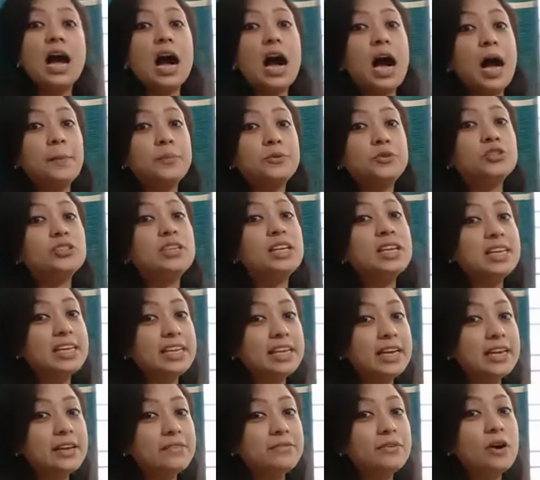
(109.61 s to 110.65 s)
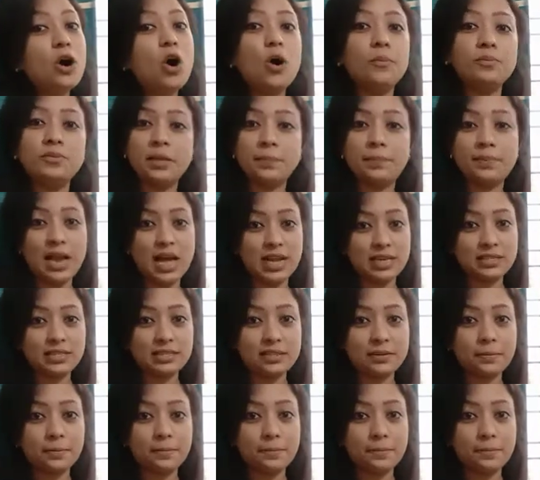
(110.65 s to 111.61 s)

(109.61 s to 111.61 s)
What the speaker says: up to the leaf of the plant.